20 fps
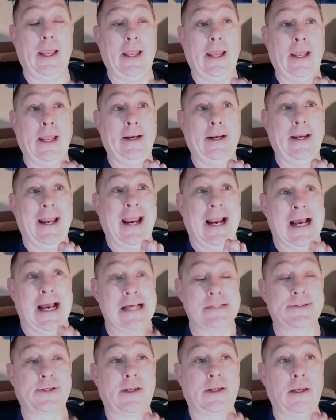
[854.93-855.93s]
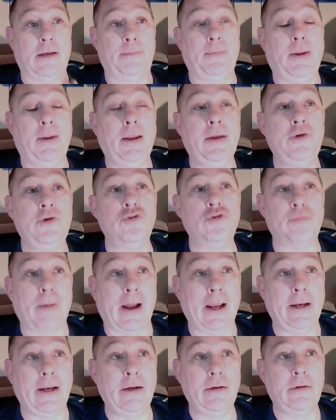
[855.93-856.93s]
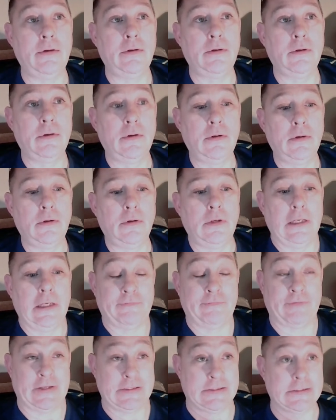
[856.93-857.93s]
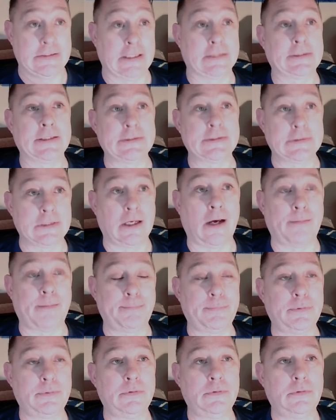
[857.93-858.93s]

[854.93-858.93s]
and ask him, hey, do you mind if I set this up